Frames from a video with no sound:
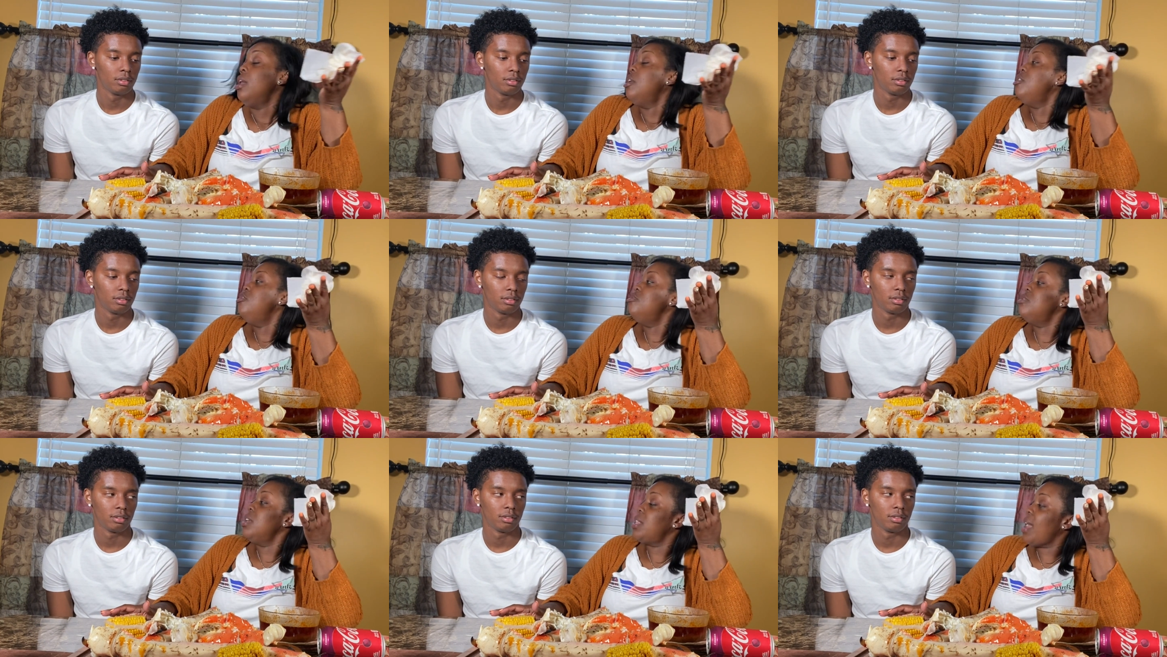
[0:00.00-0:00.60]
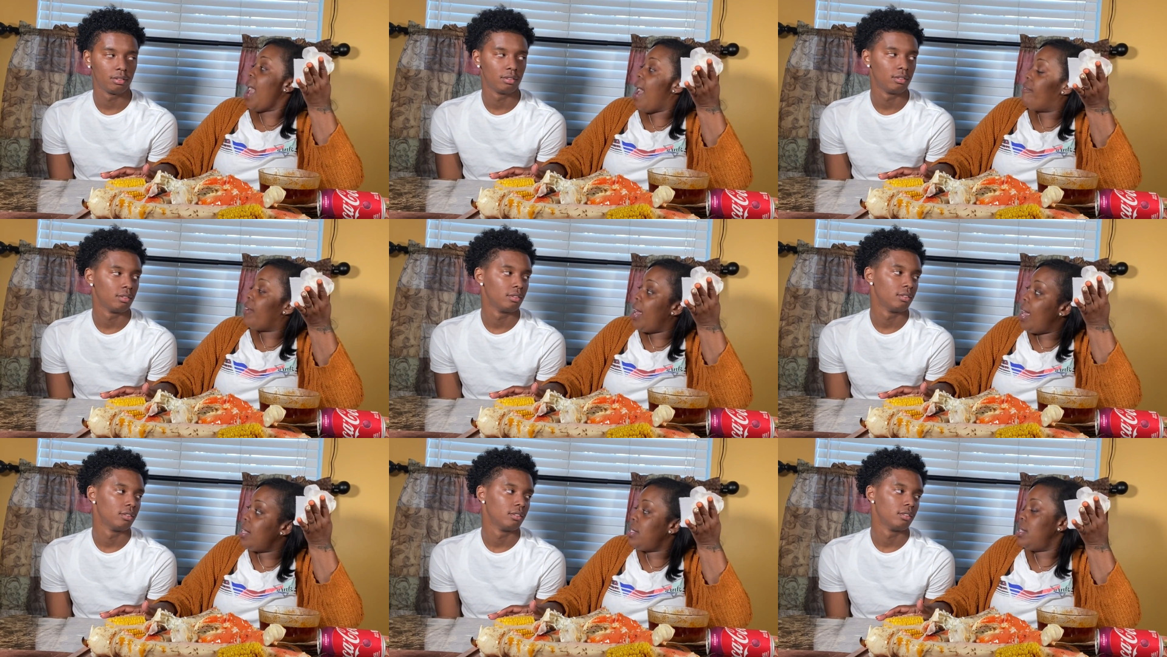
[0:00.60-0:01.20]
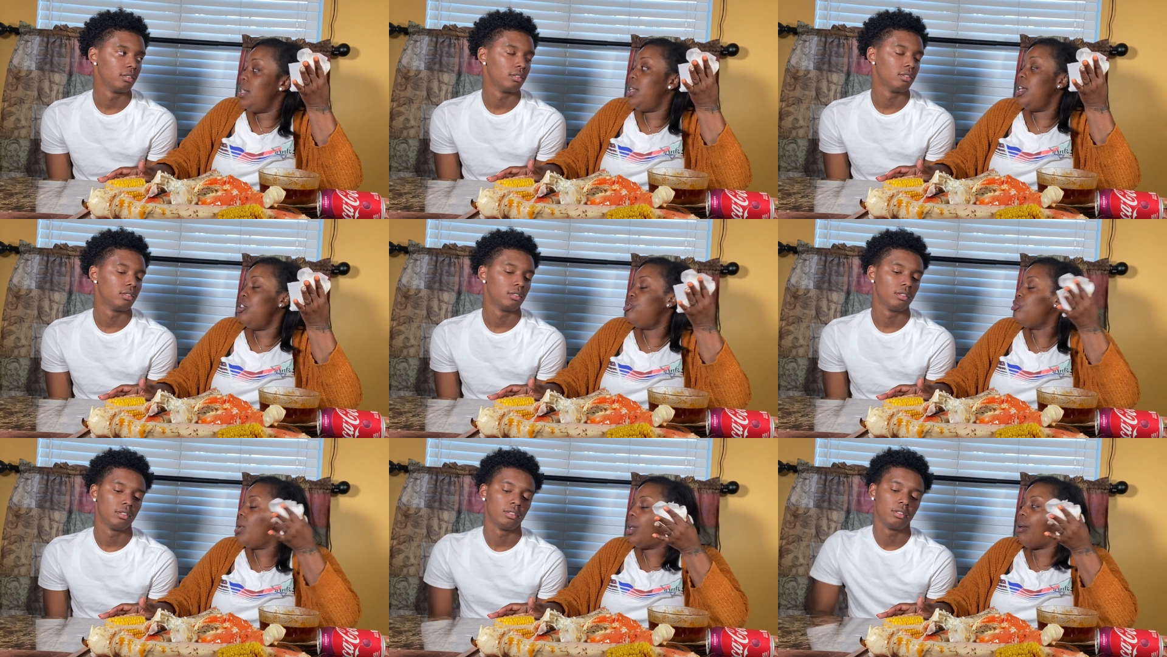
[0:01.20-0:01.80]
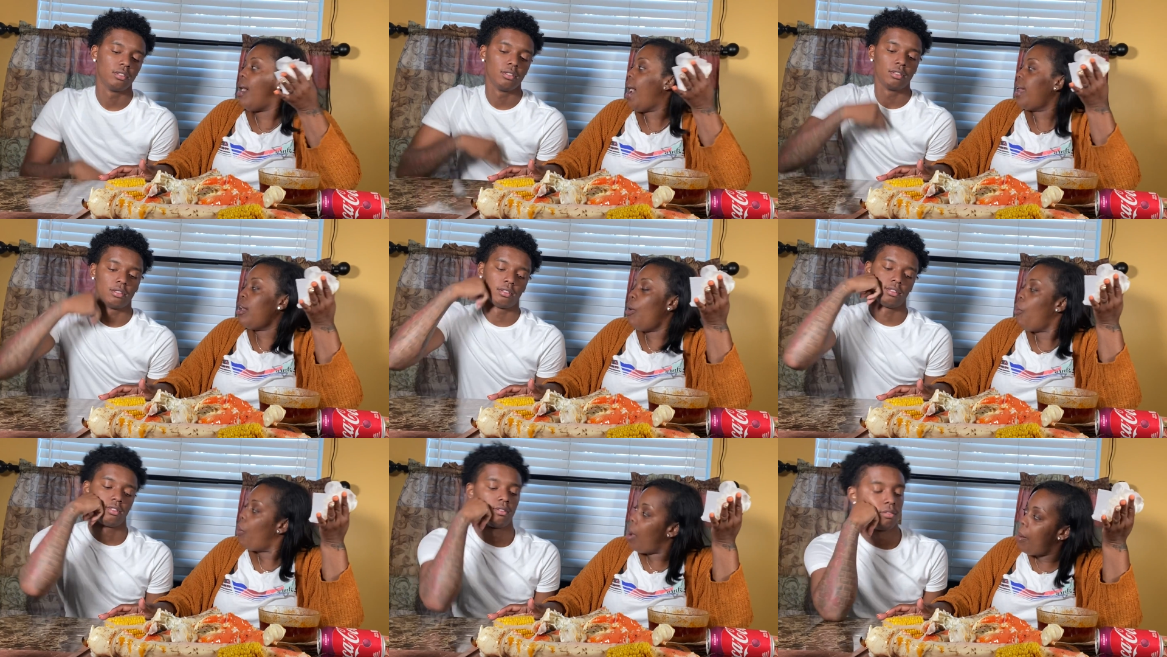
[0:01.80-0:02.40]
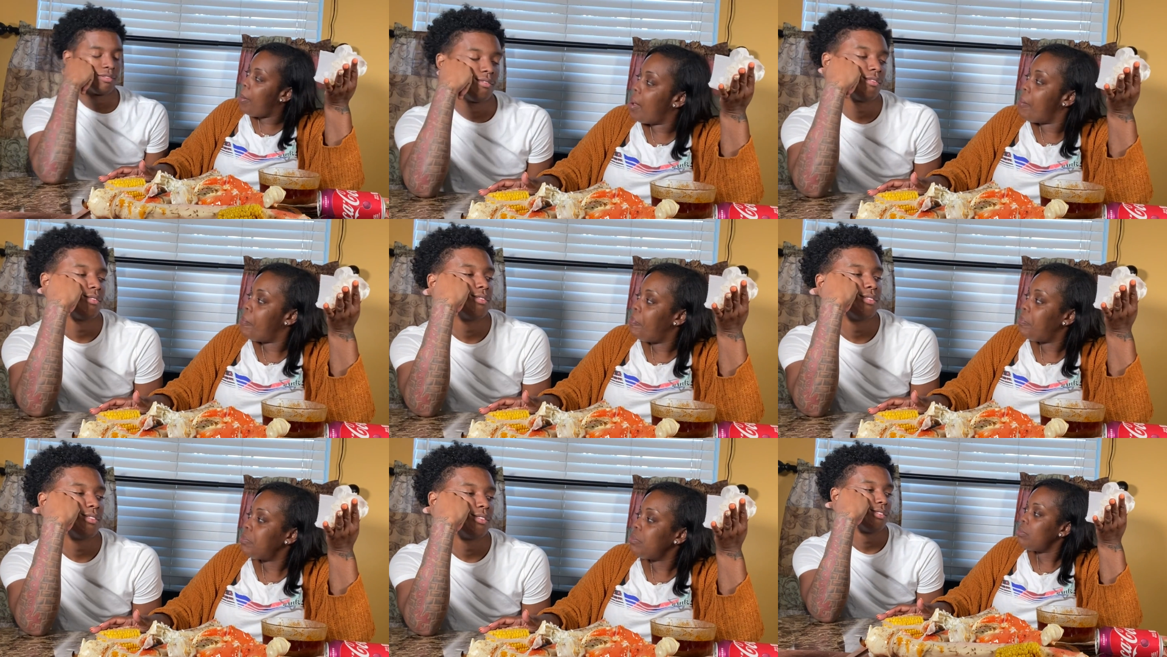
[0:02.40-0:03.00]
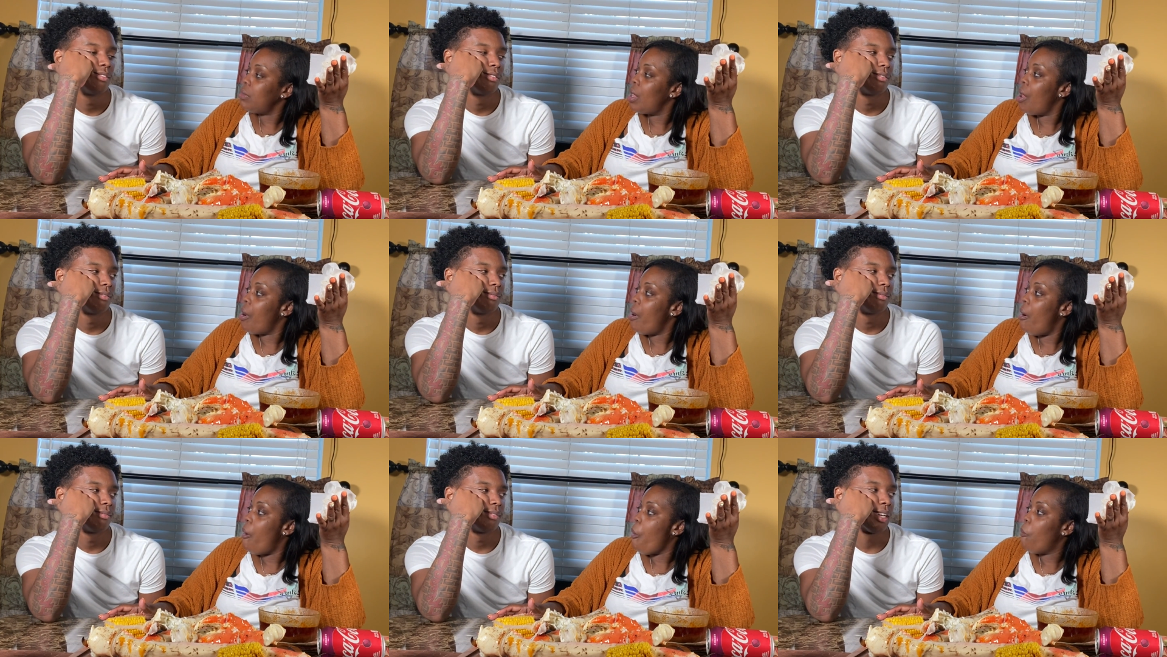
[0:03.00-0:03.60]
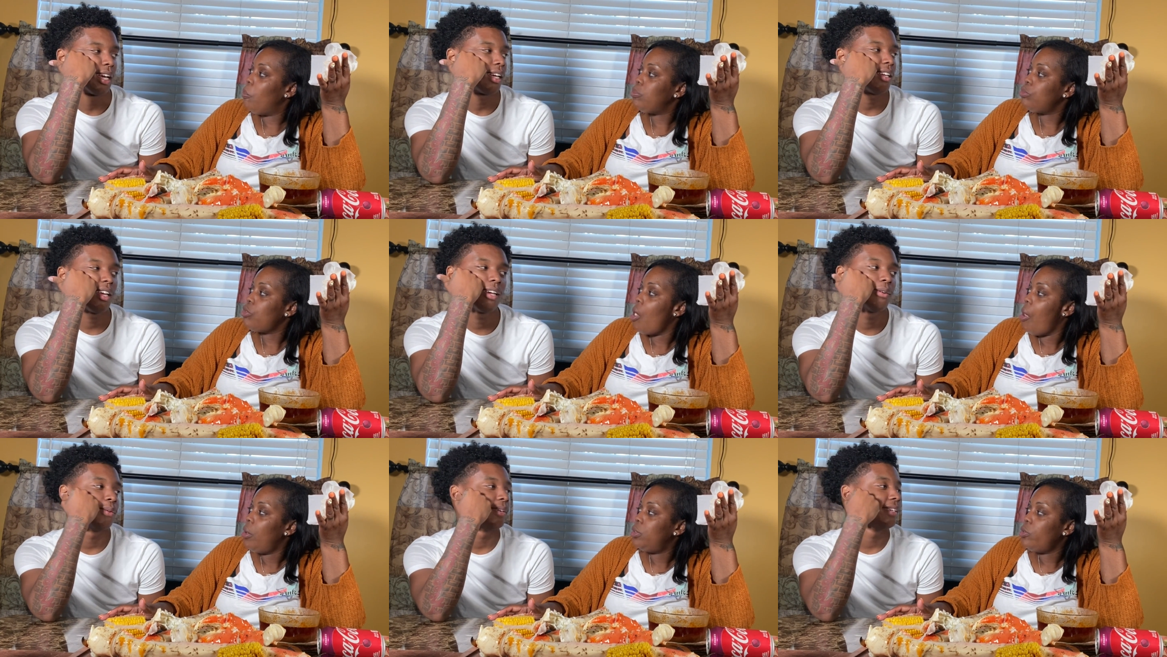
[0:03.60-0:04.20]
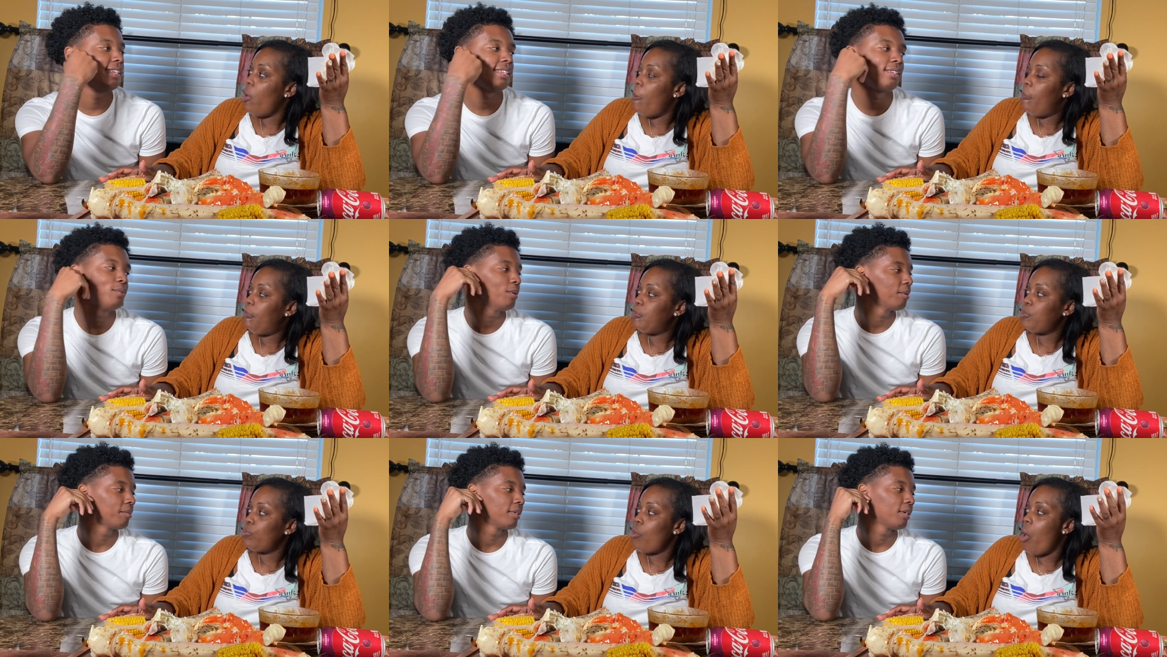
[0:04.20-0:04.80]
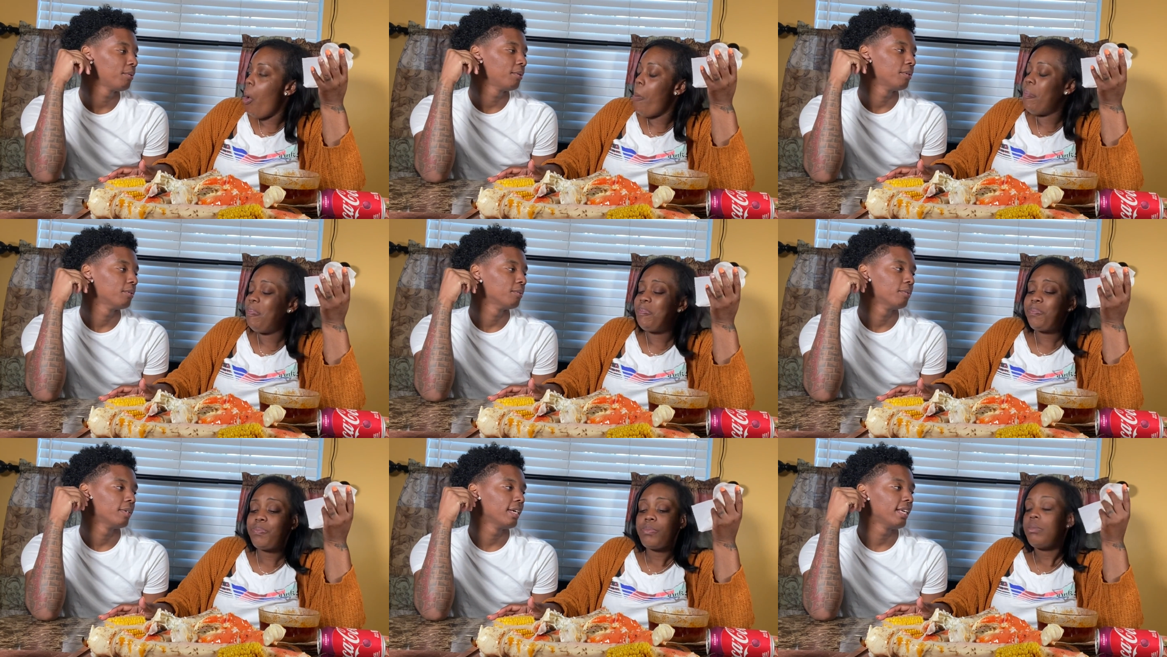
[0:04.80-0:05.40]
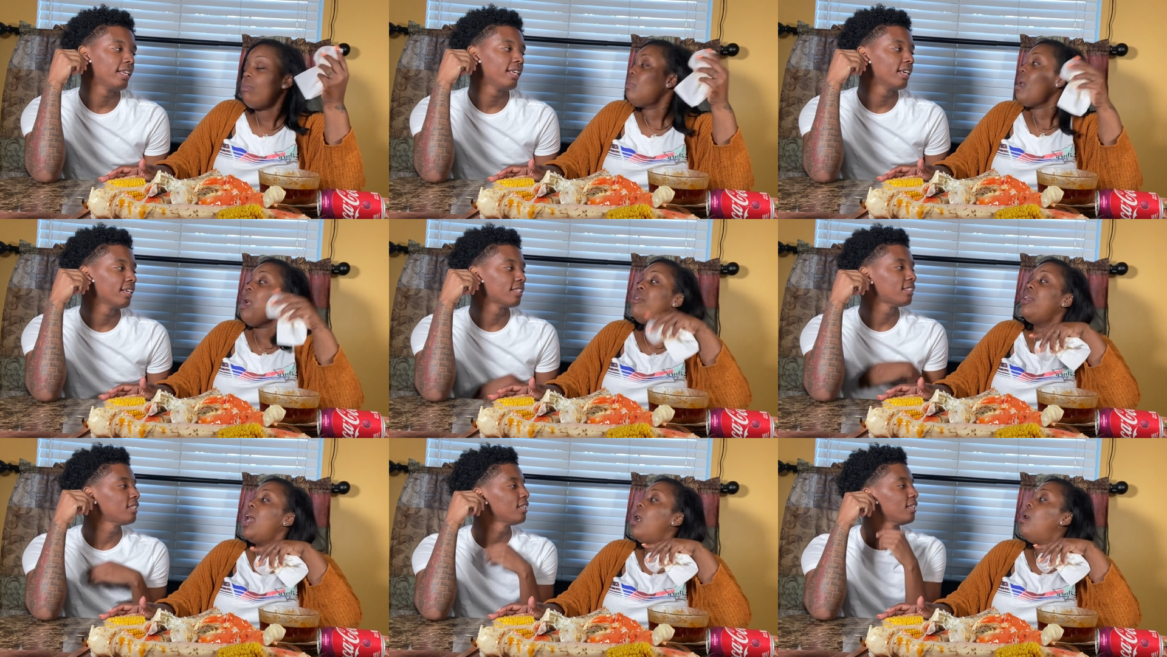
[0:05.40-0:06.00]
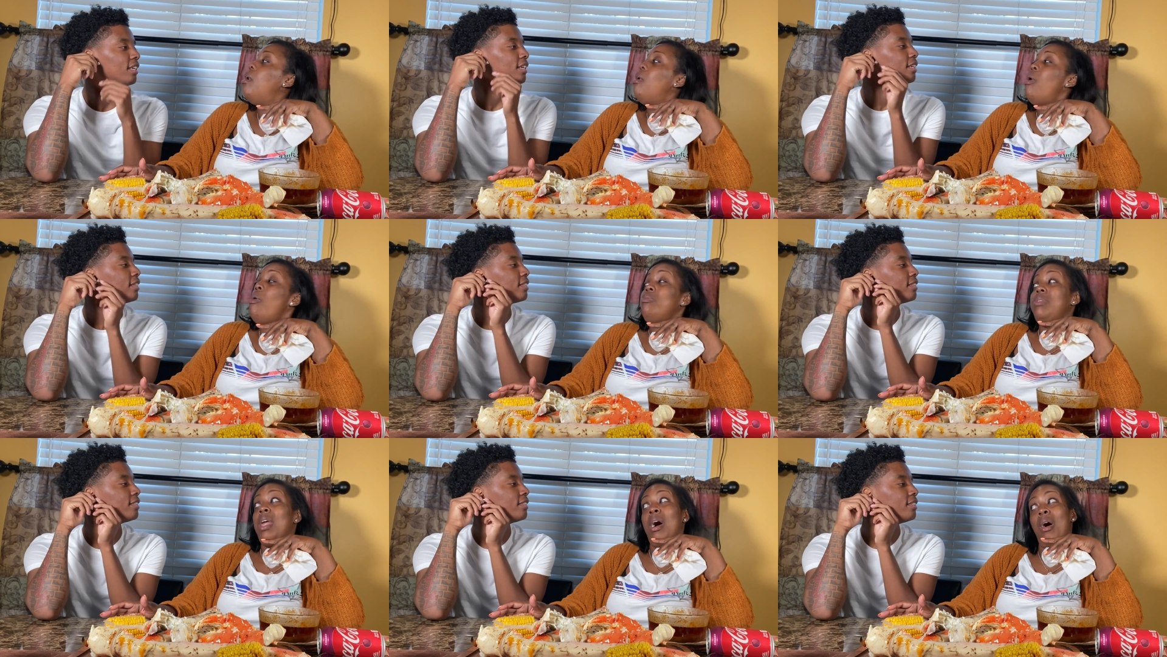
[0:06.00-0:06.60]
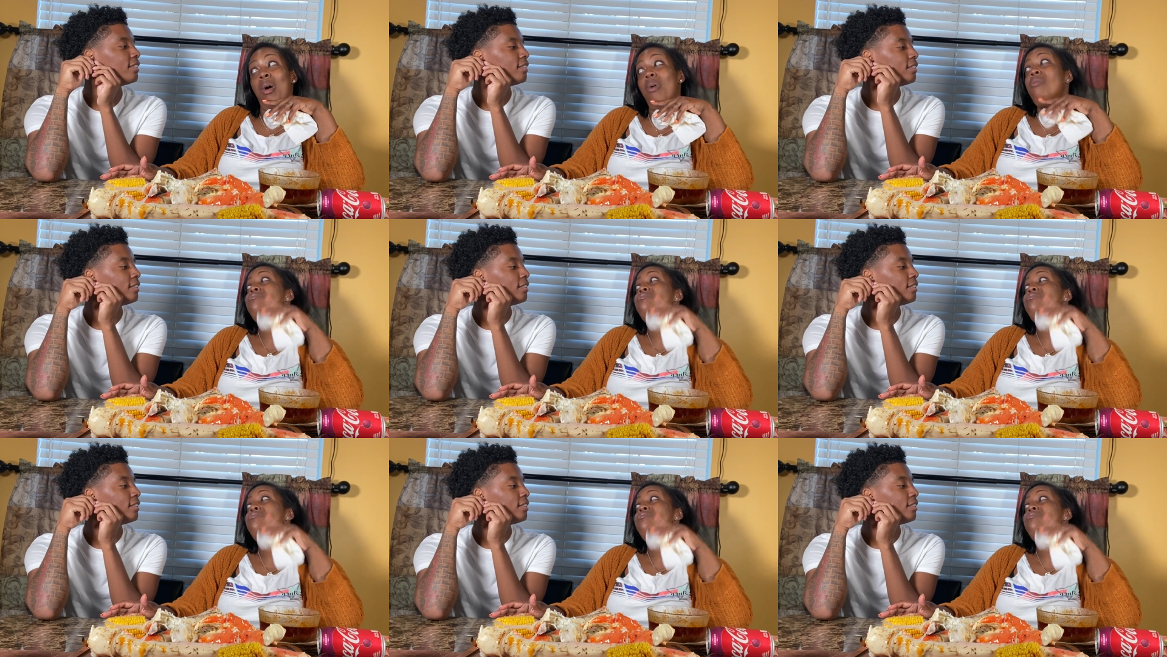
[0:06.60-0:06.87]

Speaker 1: You get to having S T Ds. You ain't gonna have no woman.
Speaker 2: I can get with any woman I want with any S
Speaker 1: T D. No, no,